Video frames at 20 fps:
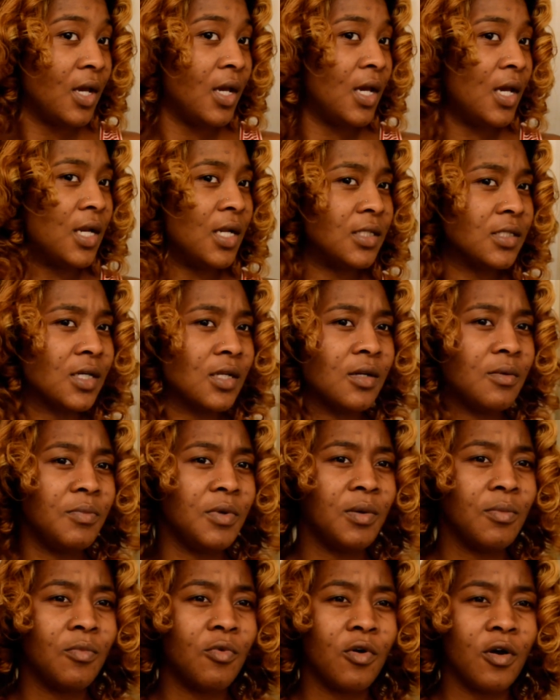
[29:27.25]
and it's going to
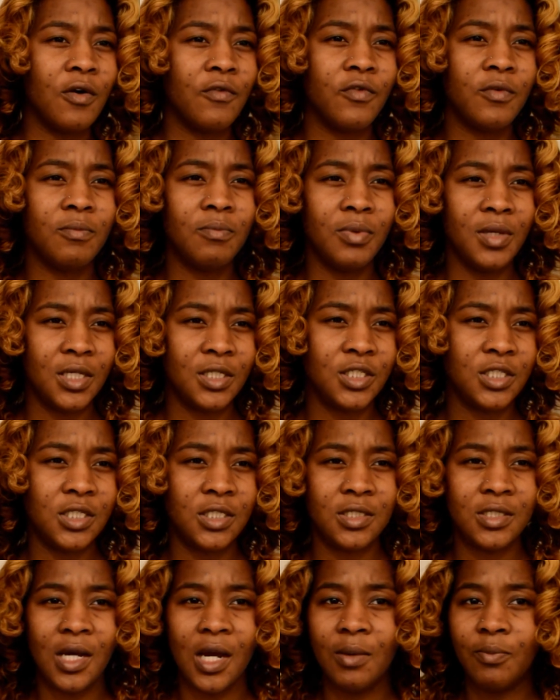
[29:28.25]
be more of a beachy
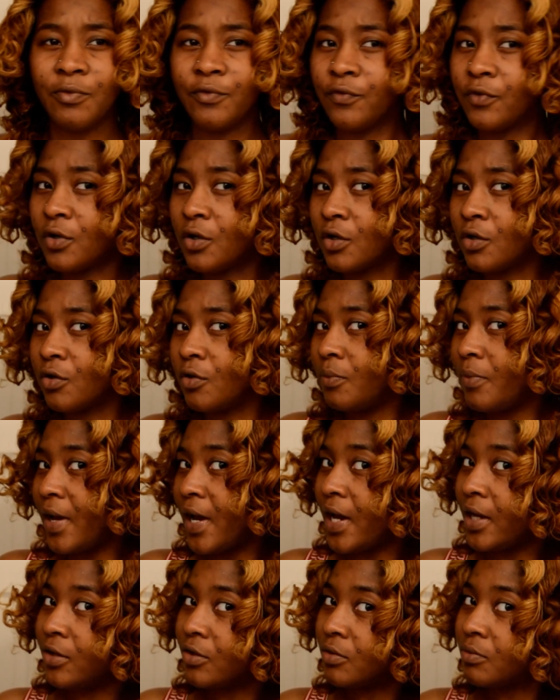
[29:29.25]
type of curl
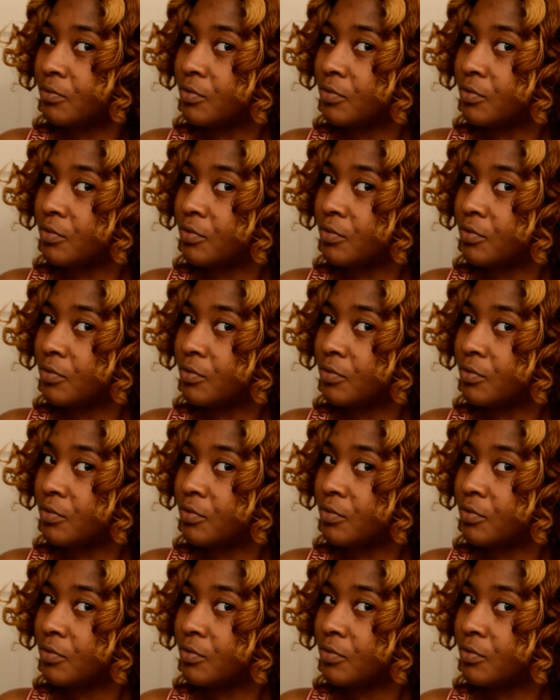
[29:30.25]
pattern.